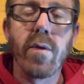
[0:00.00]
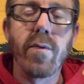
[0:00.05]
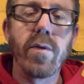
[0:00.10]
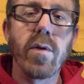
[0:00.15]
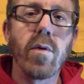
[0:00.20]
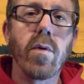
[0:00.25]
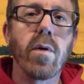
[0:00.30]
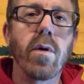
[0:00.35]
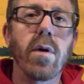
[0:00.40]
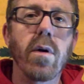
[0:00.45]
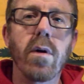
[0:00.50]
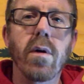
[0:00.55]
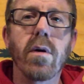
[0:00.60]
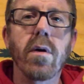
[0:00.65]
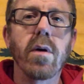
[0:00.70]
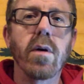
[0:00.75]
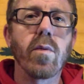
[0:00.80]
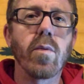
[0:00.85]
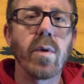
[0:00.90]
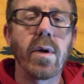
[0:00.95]
of your
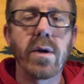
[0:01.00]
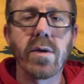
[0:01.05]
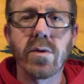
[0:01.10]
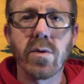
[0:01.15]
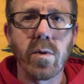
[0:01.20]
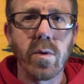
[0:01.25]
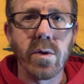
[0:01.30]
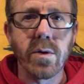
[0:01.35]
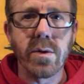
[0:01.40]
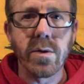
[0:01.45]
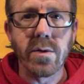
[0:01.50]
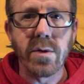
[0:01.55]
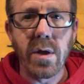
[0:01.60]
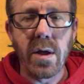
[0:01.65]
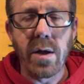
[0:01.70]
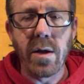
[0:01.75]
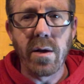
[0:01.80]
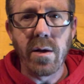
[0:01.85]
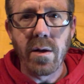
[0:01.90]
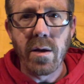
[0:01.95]
resources
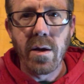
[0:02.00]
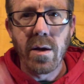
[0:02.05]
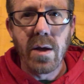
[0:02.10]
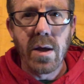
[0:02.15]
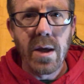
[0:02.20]
in